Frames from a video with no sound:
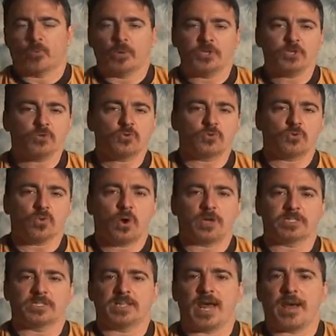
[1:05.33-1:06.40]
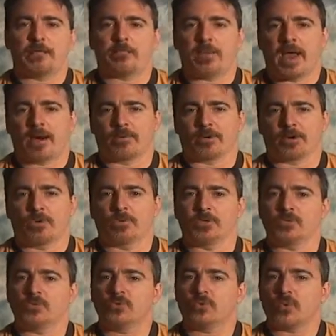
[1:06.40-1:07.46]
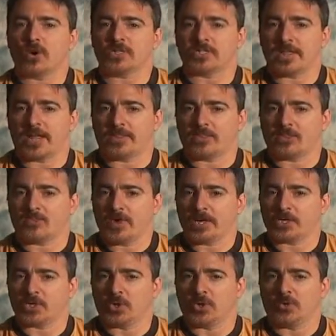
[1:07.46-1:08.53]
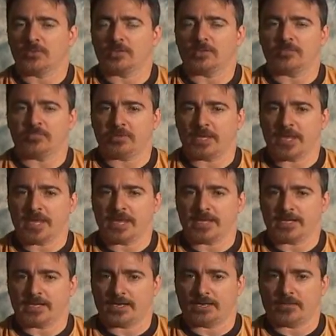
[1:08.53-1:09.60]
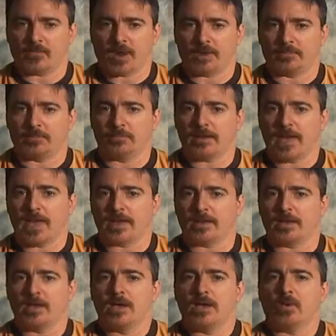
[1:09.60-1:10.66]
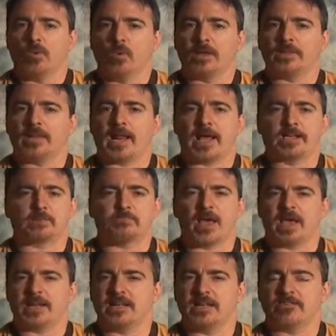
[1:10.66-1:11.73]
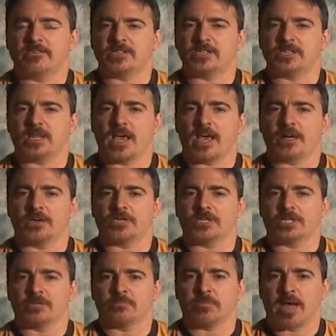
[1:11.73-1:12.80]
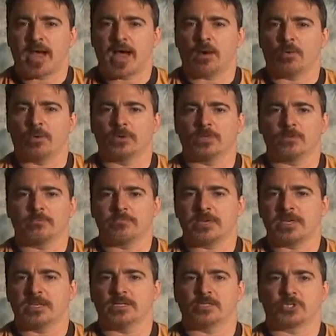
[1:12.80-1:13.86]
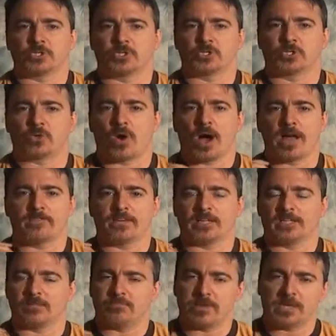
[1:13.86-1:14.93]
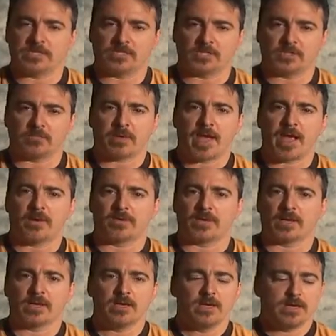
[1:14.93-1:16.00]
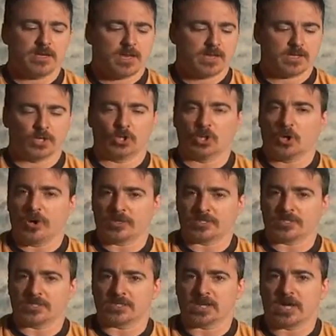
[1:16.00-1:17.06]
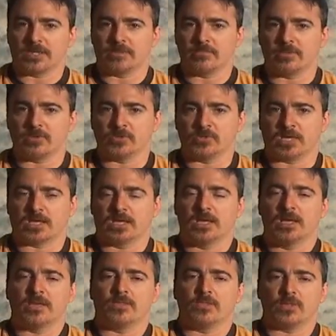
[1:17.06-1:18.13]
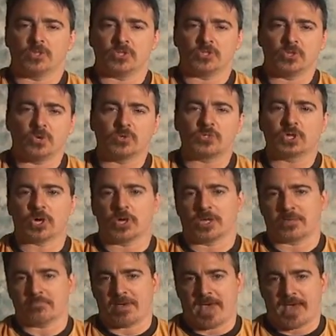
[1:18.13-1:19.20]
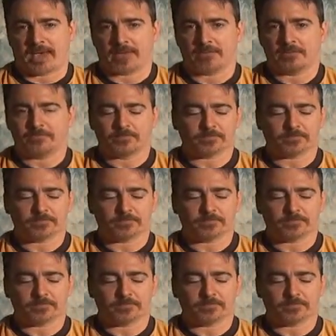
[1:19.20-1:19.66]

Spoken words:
When you cross that barrier, when you cross that threshold of playing in an incredible band, one that has magnificent energy and power, and the beat is just driving and the bass is pounding, and you're lost inside the music, there's no turning back.